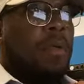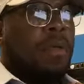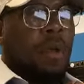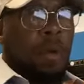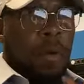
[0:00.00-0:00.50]

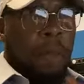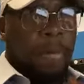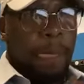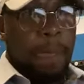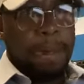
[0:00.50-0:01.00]
So,
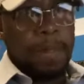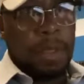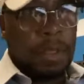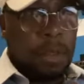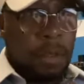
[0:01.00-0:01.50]

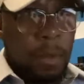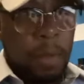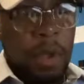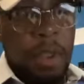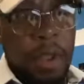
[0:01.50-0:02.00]

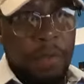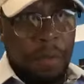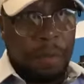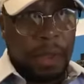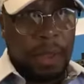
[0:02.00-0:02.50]
come on in,
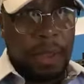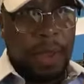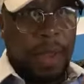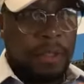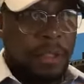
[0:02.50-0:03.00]
everybody. I'd
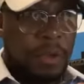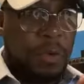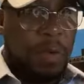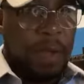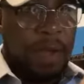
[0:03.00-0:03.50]
like
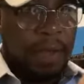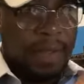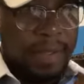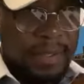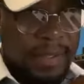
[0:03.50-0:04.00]

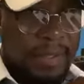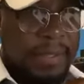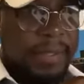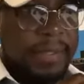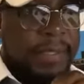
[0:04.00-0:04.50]
to
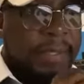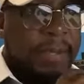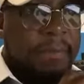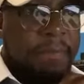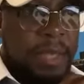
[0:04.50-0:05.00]

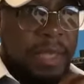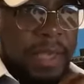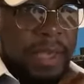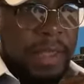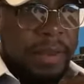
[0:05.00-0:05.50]

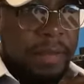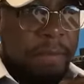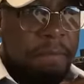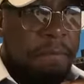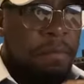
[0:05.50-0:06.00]

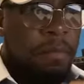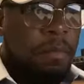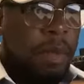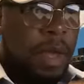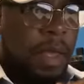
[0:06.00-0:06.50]
begin
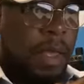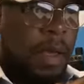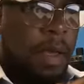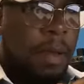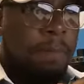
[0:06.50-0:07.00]

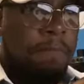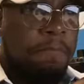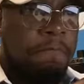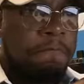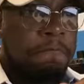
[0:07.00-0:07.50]
by
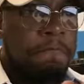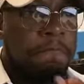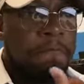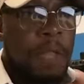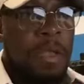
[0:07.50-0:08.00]

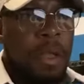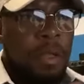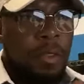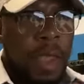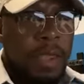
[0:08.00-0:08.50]

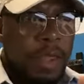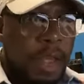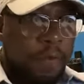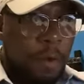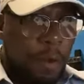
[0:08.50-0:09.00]

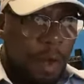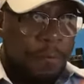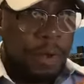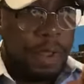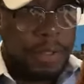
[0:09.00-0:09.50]
thanking everyone
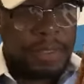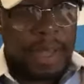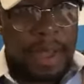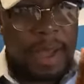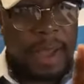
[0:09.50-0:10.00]
for their
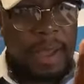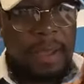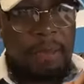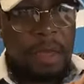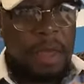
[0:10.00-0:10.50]

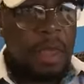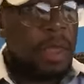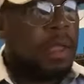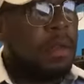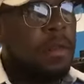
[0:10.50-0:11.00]
time,
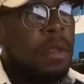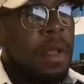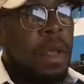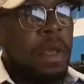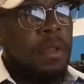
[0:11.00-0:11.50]
and
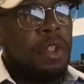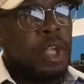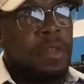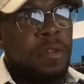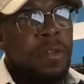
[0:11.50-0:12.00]

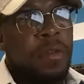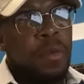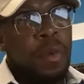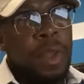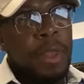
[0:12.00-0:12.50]
just
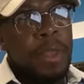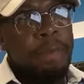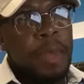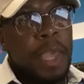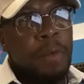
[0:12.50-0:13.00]
to really
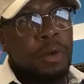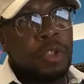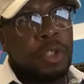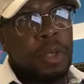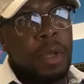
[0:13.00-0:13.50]
be
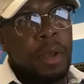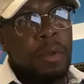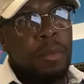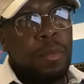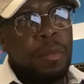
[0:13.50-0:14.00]
able
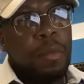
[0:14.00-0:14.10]
to,